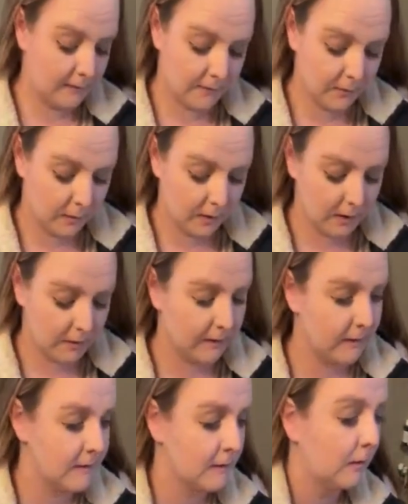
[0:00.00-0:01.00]
have to worry
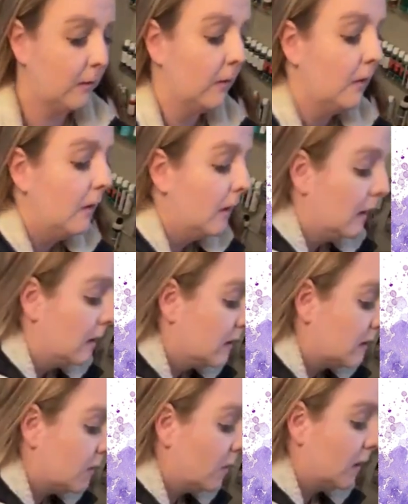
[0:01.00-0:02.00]
about these little
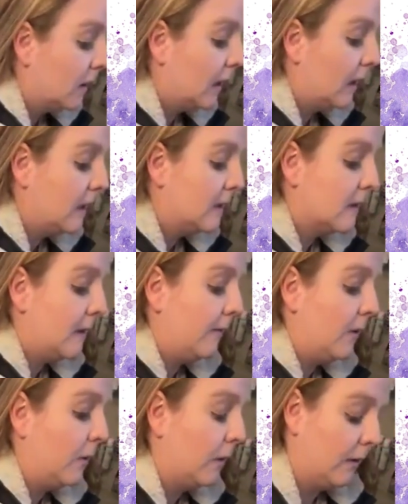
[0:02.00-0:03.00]
score lines
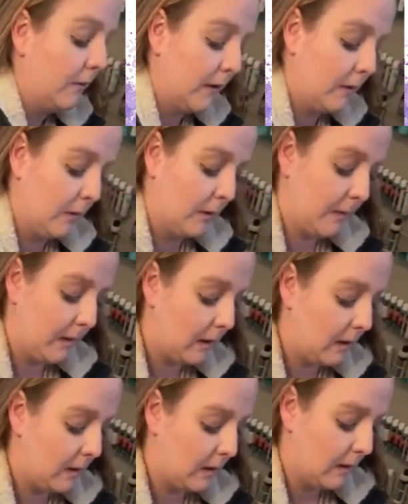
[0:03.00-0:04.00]
if you go over them with
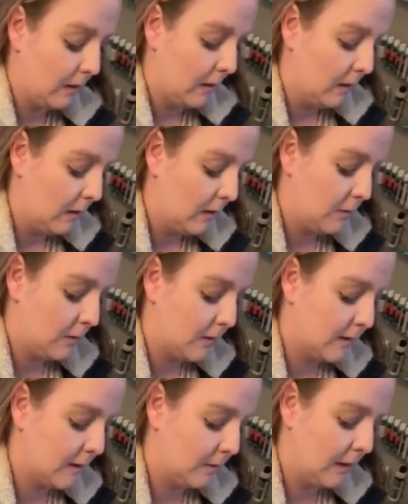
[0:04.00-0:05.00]
paint. You
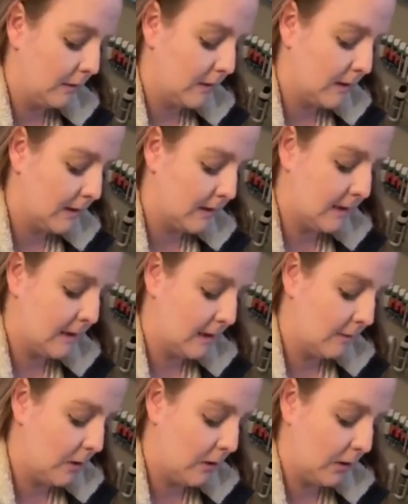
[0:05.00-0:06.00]
will still be able to see
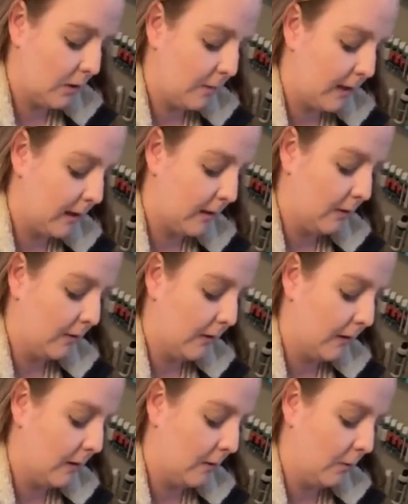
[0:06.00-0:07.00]
them. You could go back
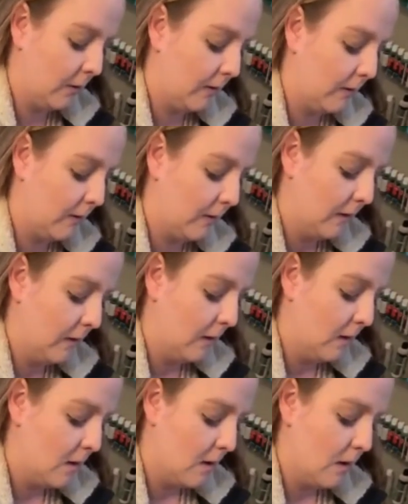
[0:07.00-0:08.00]
over them with
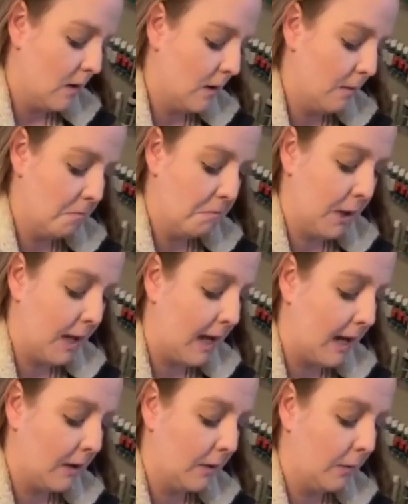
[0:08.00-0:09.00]

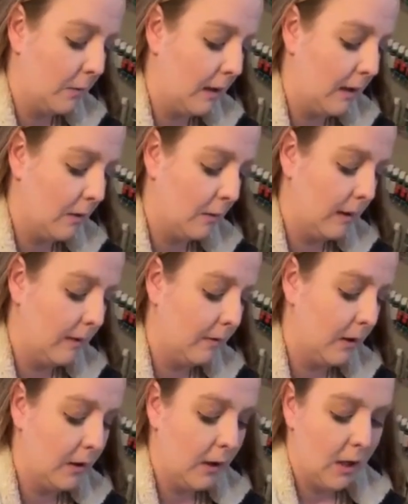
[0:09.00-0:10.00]
black or white or
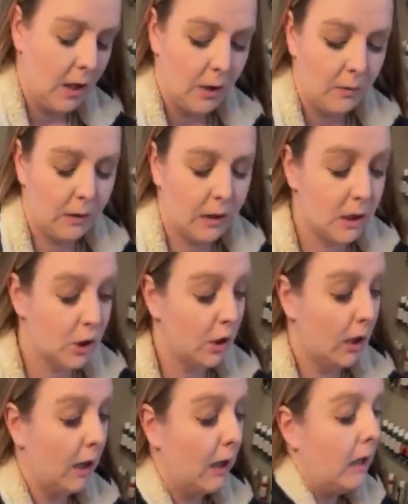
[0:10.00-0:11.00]
whatever. We're going
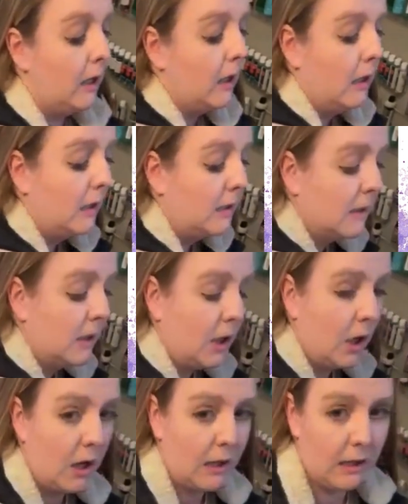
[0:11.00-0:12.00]
to try to
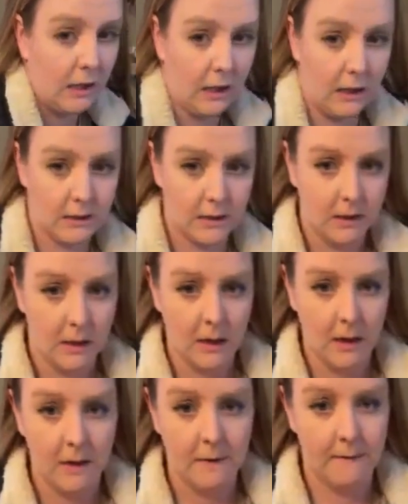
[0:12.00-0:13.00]
not get
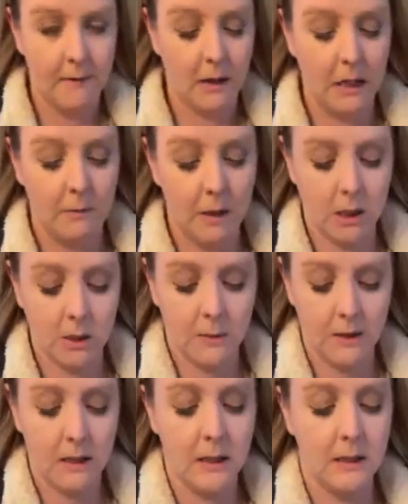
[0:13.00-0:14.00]
very
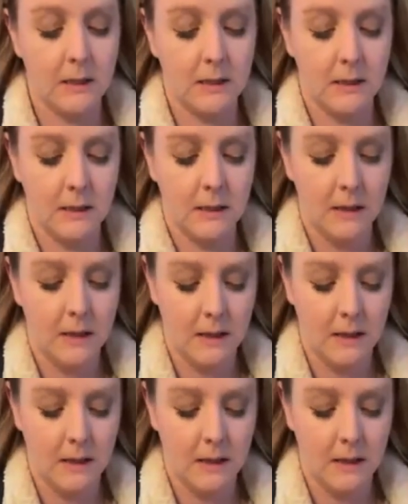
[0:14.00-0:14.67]
much paint